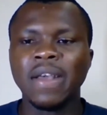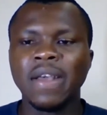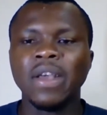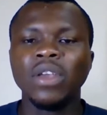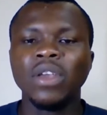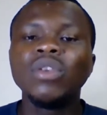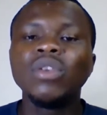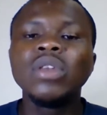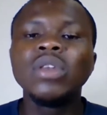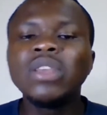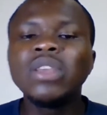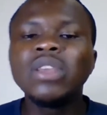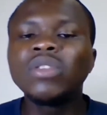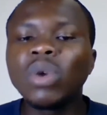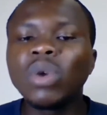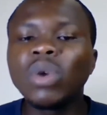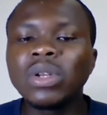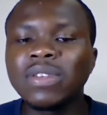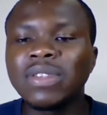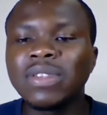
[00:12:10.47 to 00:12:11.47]
You need to
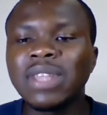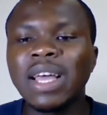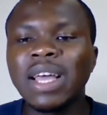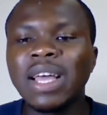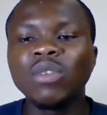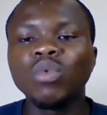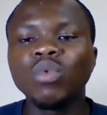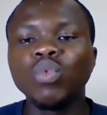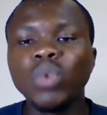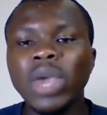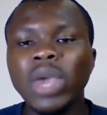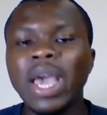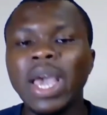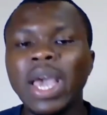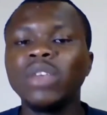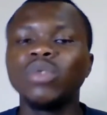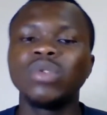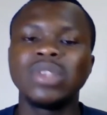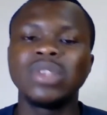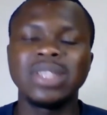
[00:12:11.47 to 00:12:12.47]
understand where
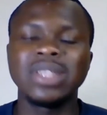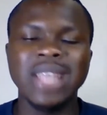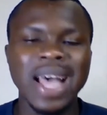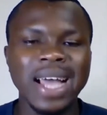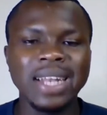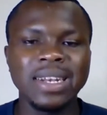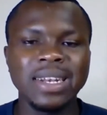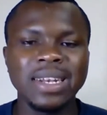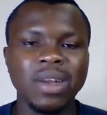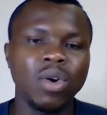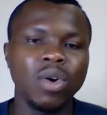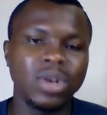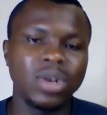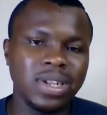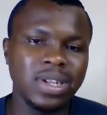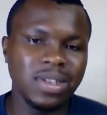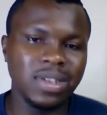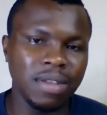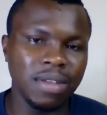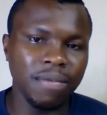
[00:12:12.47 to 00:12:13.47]
you stand on
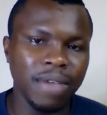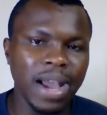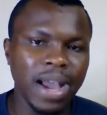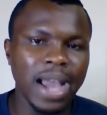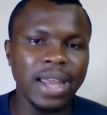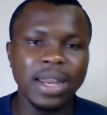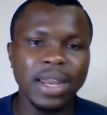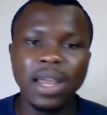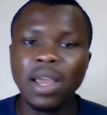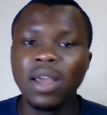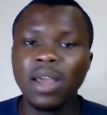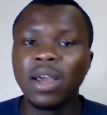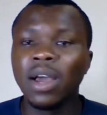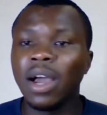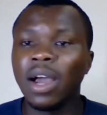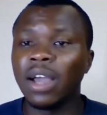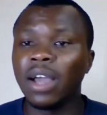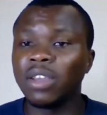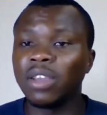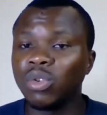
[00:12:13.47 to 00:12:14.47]
this divide.
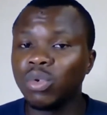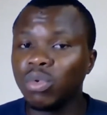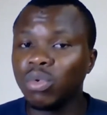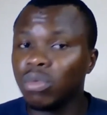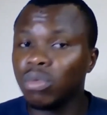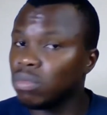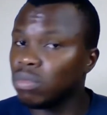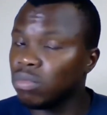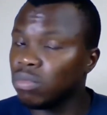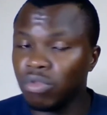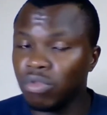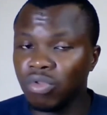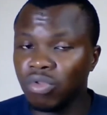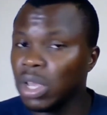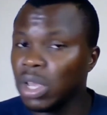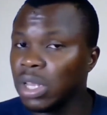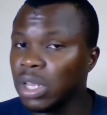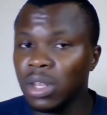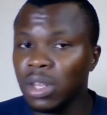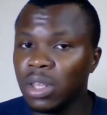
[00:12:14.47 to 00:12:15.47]
Are you
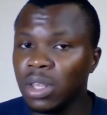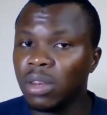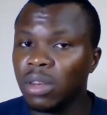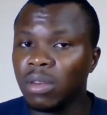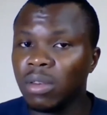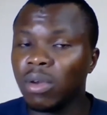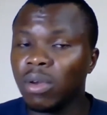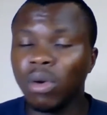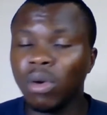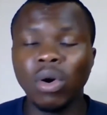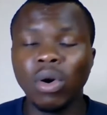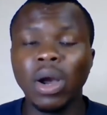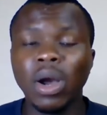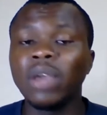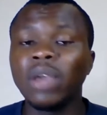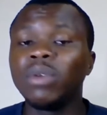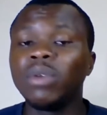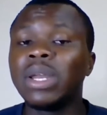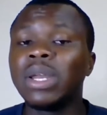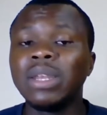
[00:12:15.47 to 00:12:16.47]
trading, or are
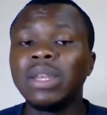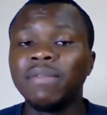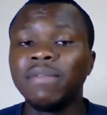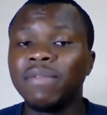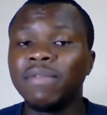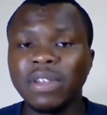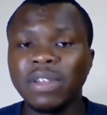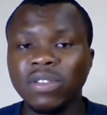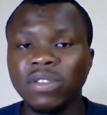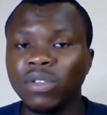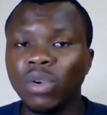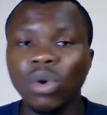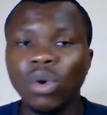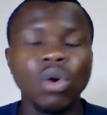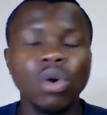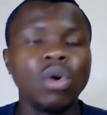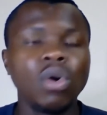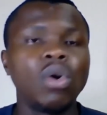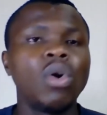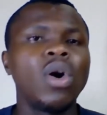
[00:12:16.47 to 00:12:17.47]
you an investor,
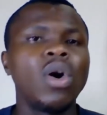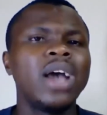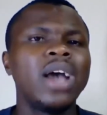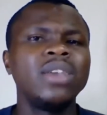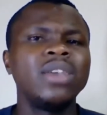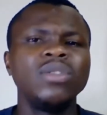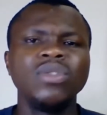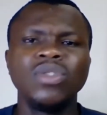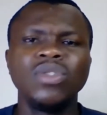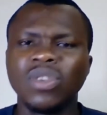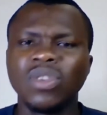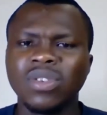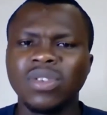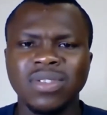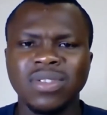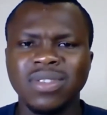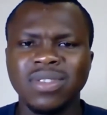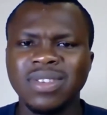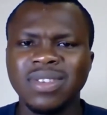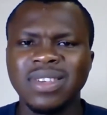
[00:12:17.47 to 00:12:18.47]
or are you just
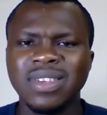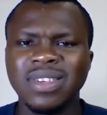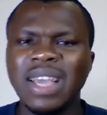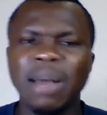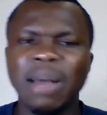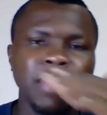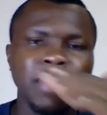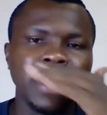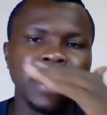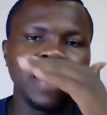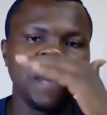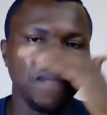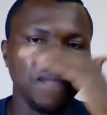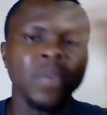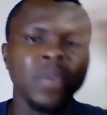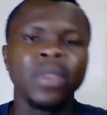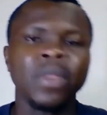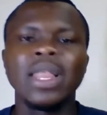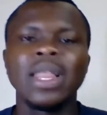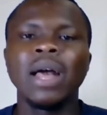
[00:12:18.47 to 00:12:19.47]
gambling?
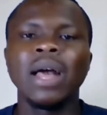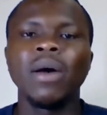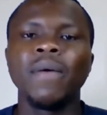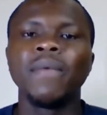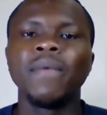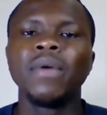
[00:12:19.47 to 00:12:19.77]
Now,